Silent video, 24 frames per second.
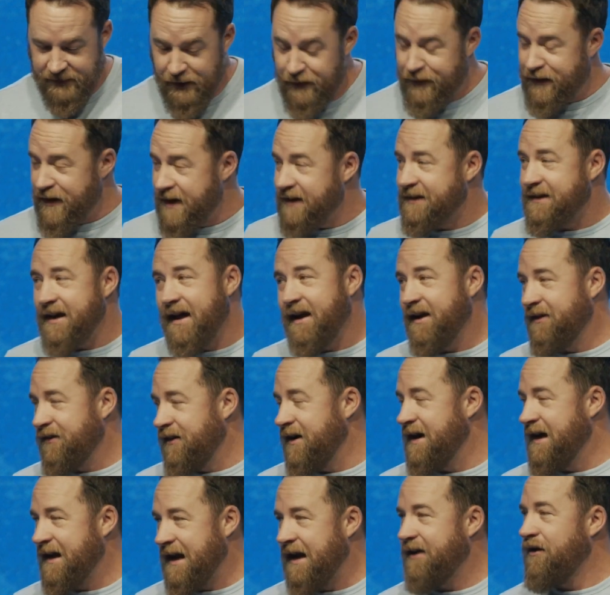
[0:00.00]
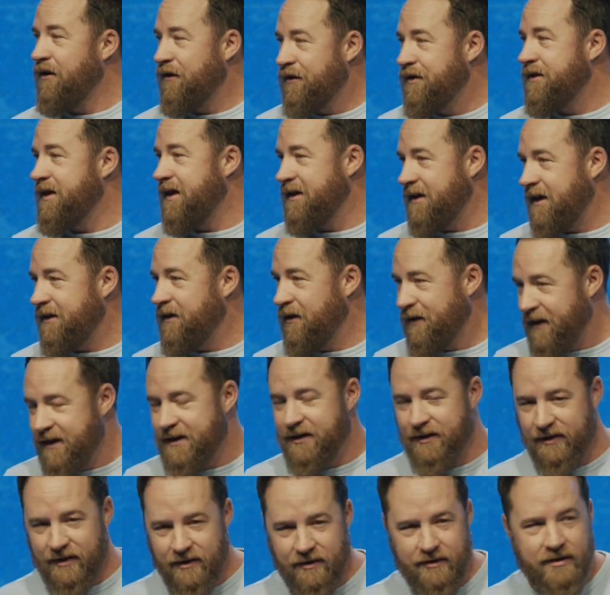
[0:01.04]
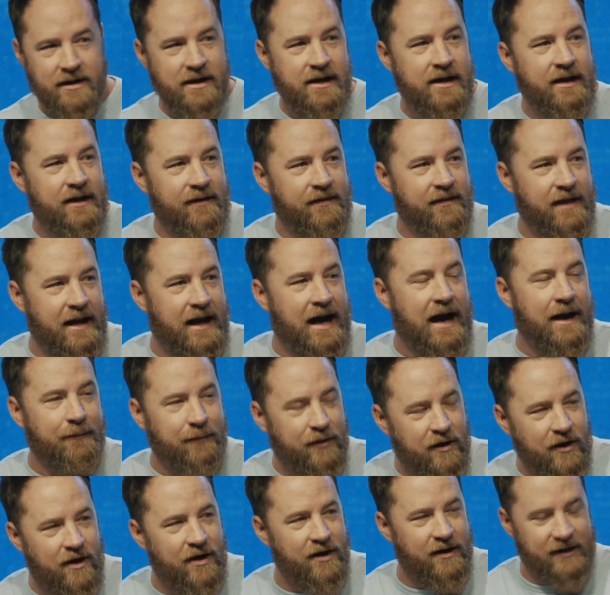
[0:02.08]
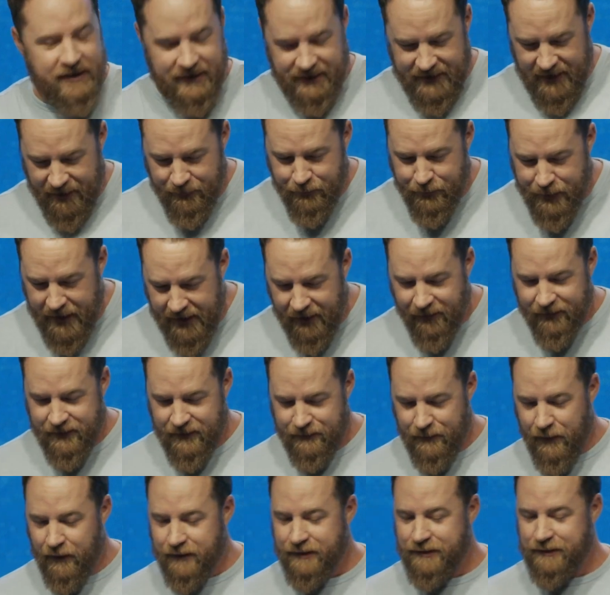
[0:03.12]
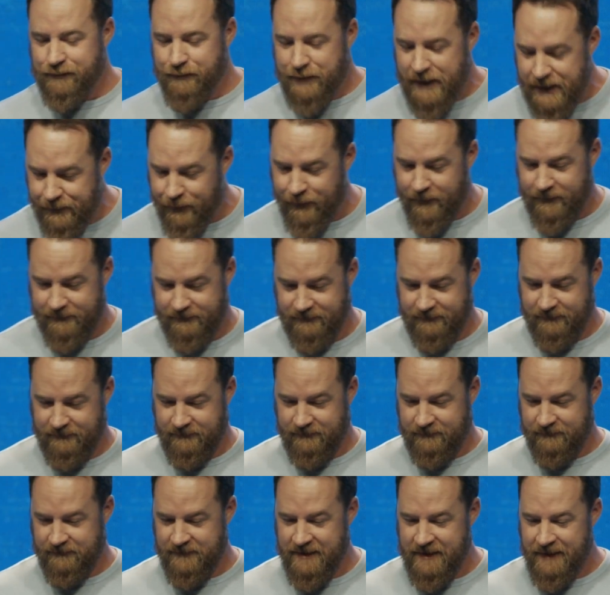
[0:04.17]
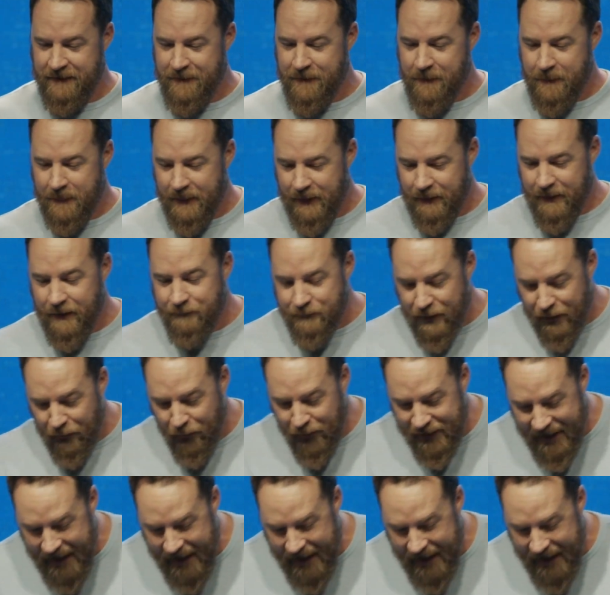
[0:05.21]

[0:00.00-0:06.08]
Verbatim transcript: You think that in your head. I know that I know that you do. That I'm good and I'm better than most people. But